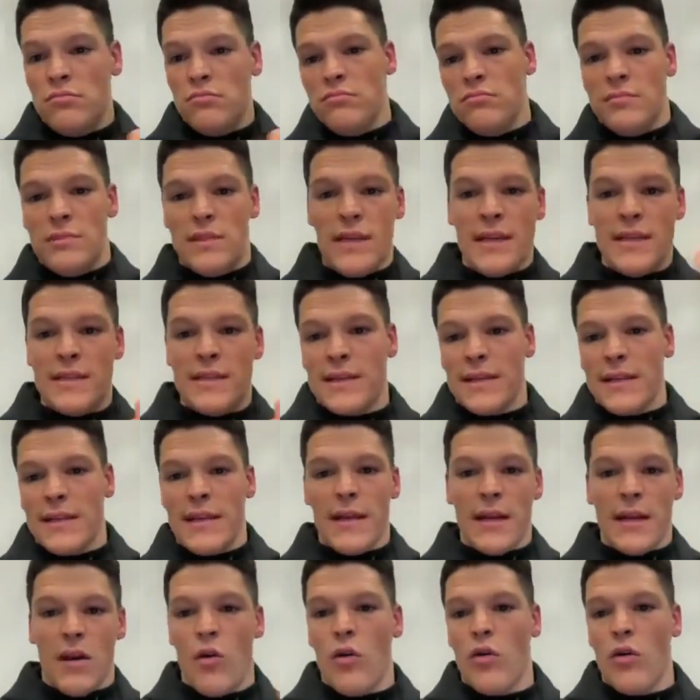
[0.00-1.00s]
decent
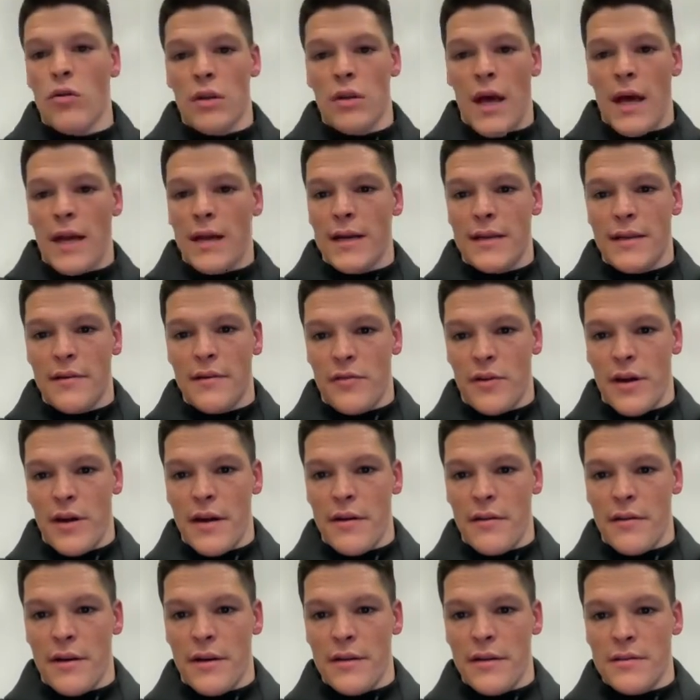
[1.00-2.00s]
in a whole lot of different
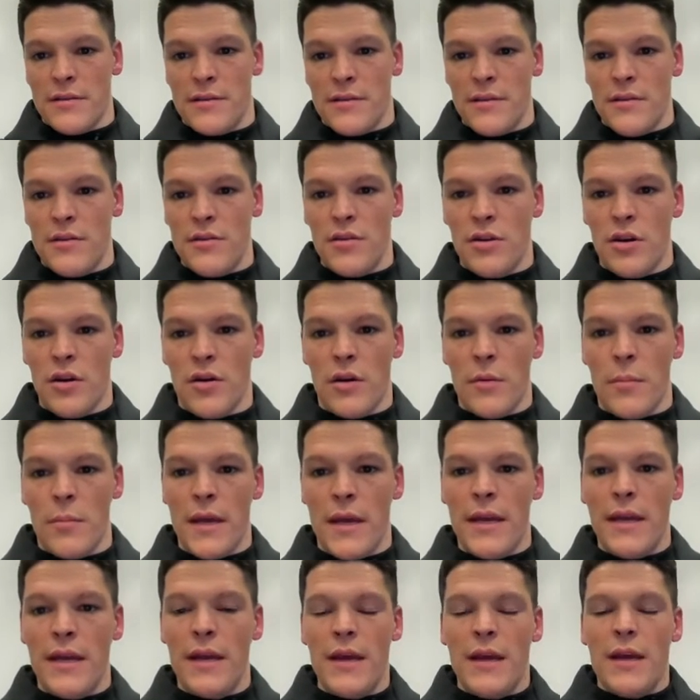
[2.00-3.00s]
areas. You know what I
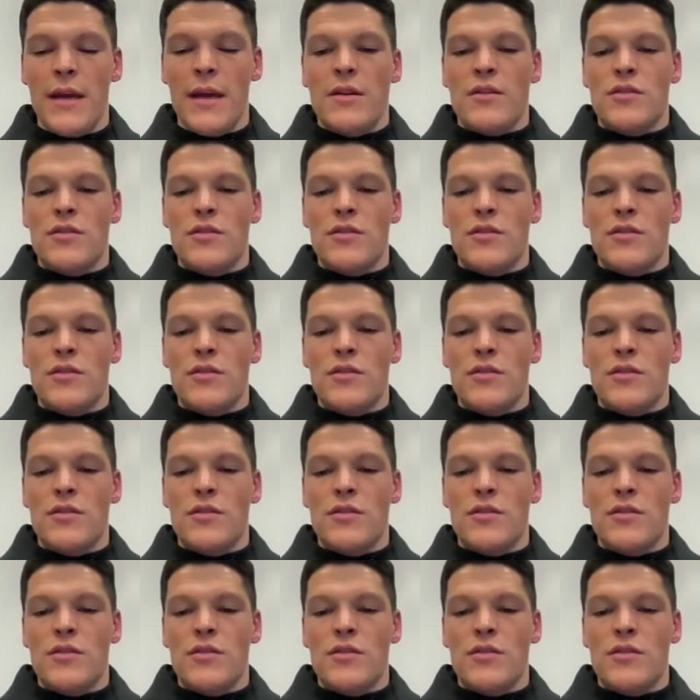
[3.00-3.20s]
mean?